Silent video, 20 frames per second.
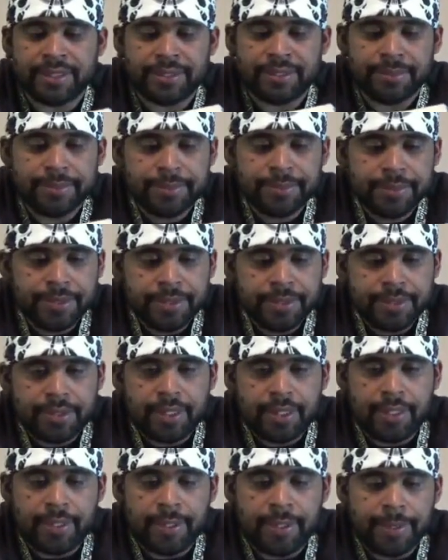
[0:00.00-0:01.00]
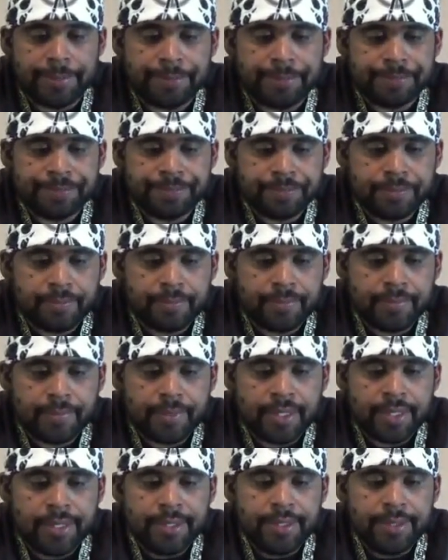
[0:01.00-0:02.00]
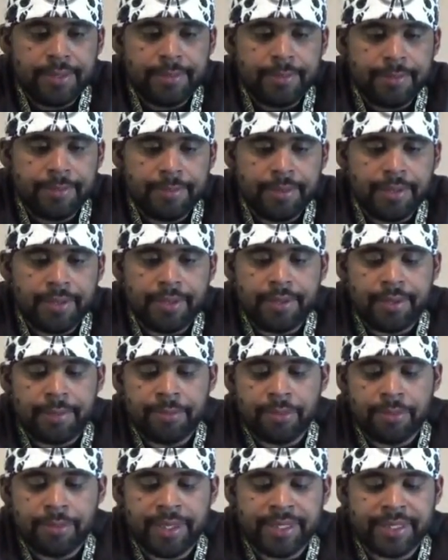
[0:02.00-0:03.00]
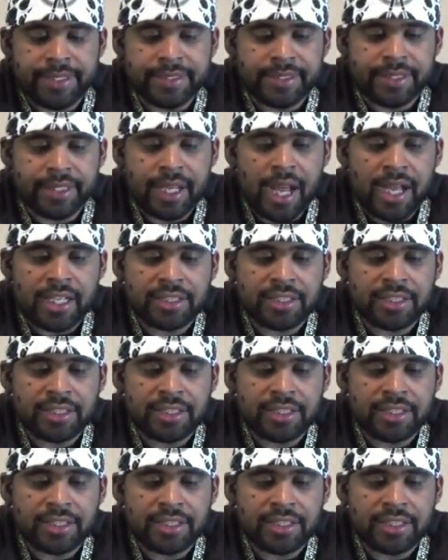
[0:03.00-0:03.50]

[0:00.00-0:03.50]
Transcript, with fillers: maps in it. I'm going to read this.